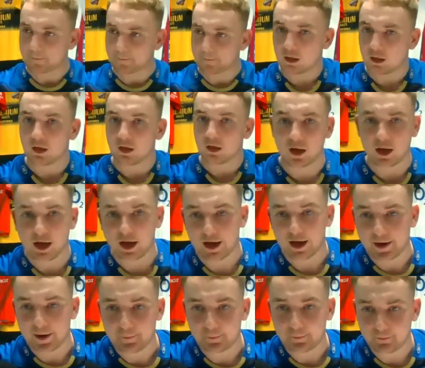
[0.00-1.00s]

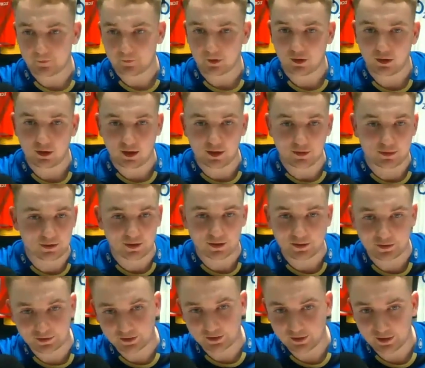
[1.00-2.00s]
I
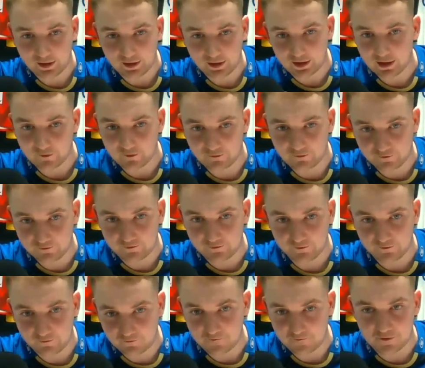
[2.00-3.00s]
think
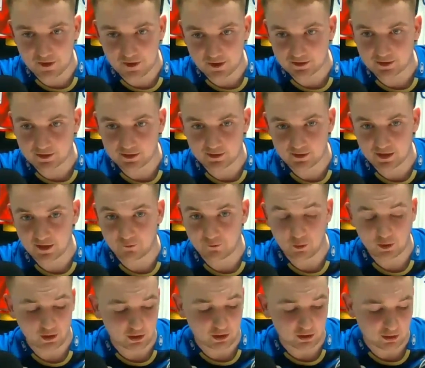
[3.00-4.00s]
if
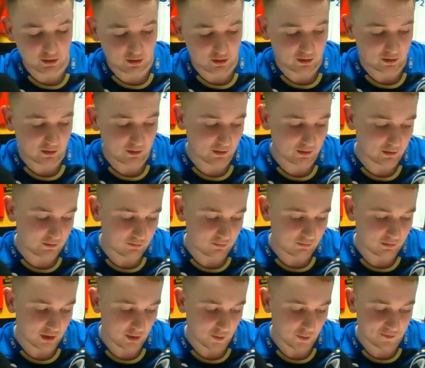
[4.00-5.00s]
we're gonna,
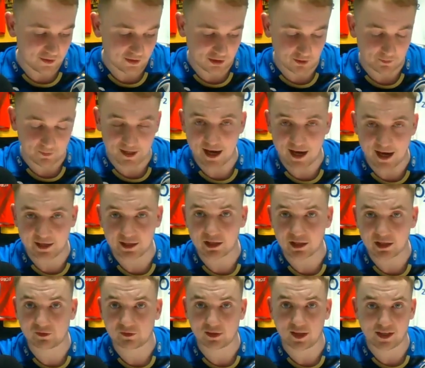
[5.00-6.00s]
if there's gonna be any
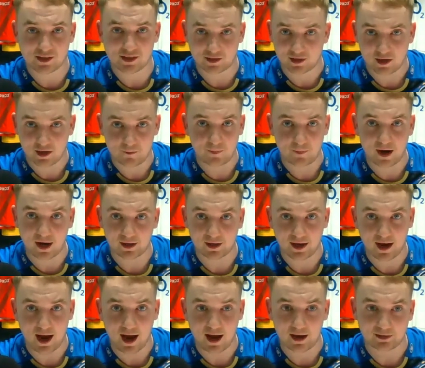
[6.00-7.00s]
year for Lens to come back
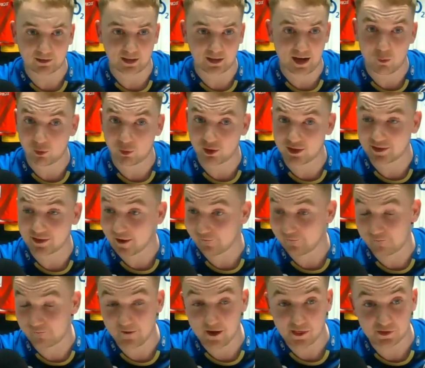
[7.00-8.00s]
and get their
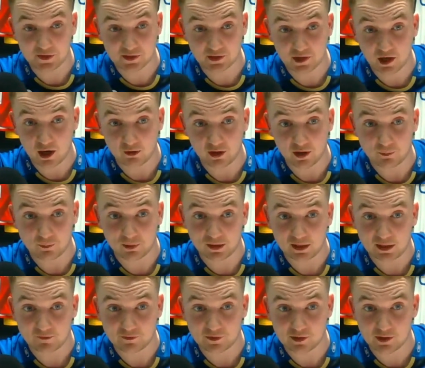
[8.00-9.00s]
fifth star, I
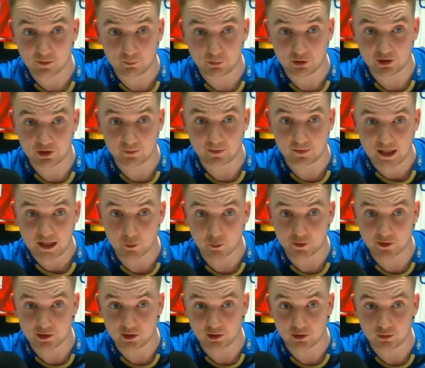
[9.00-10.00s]
believe, to put them equal
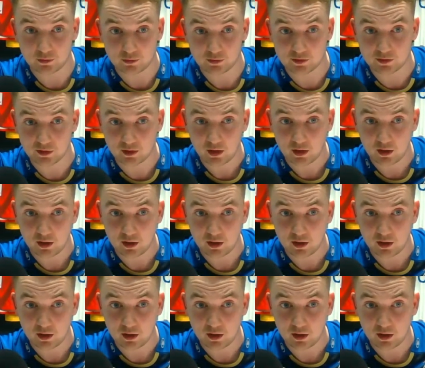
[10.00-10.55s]
with Toulouse.